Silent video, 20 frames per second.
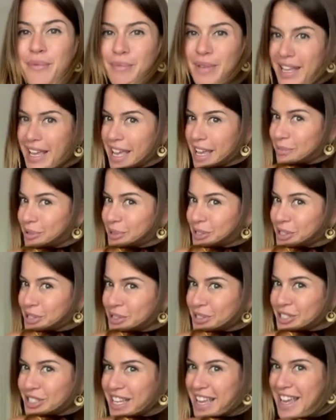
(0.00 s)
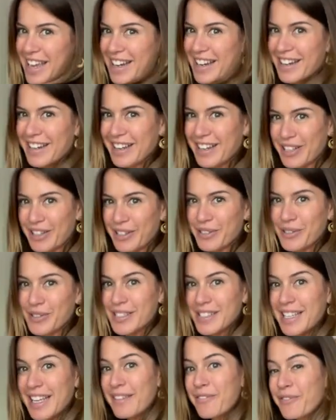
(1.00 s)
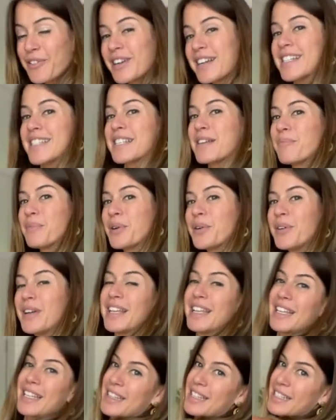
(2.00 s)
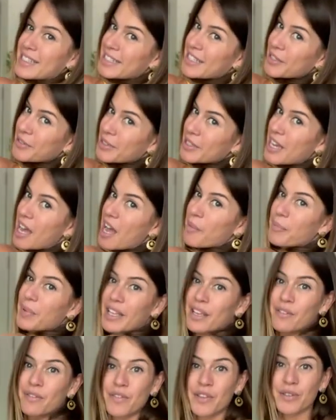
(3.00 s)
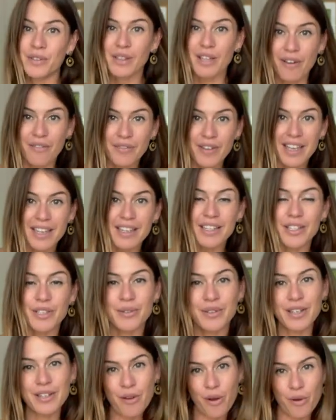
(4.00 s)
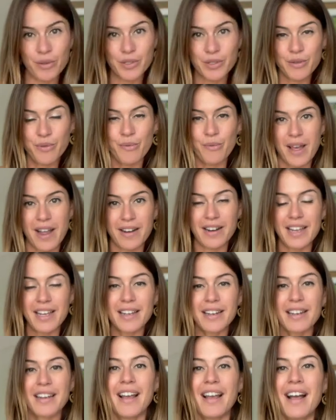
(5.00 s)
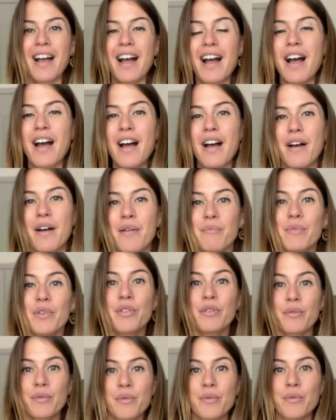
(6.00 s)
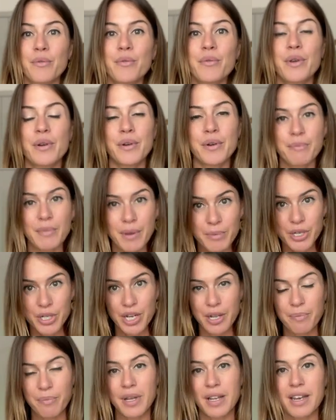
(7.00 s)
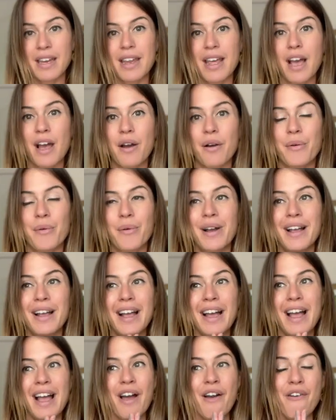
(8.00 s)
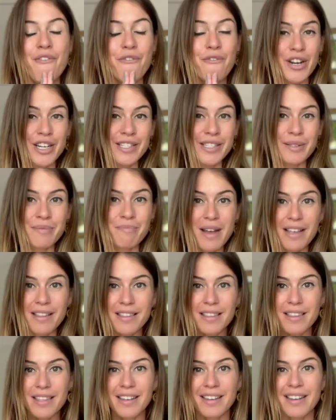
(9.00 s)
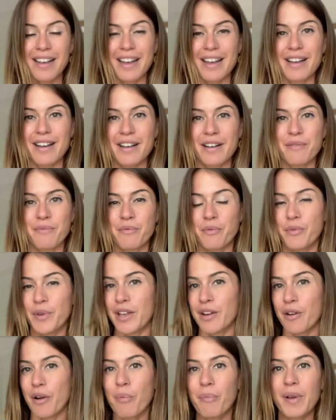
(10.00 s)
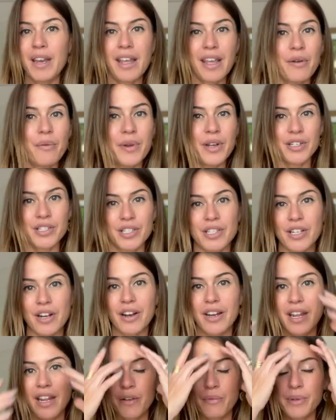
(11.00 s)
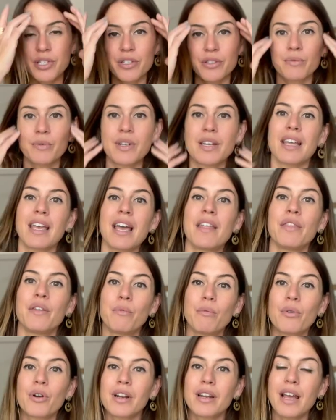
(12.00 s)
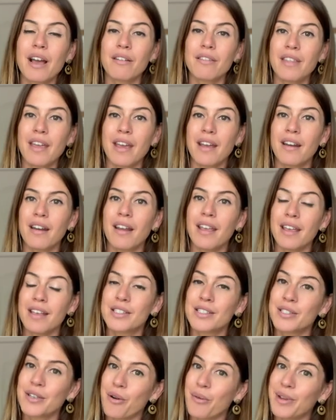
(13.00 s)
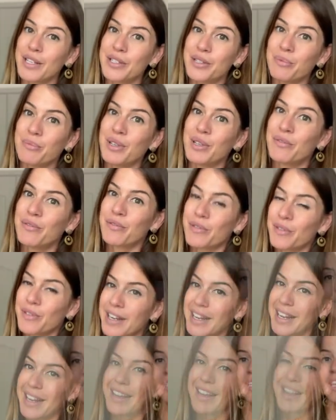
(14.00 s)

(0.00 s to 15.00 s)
be able to share clothes. Like, for example, this cute top. If you love it, you can also wear it through the membership. Now, first month, we are opening, we are starting. We just want to get the word out there. It's going to be free.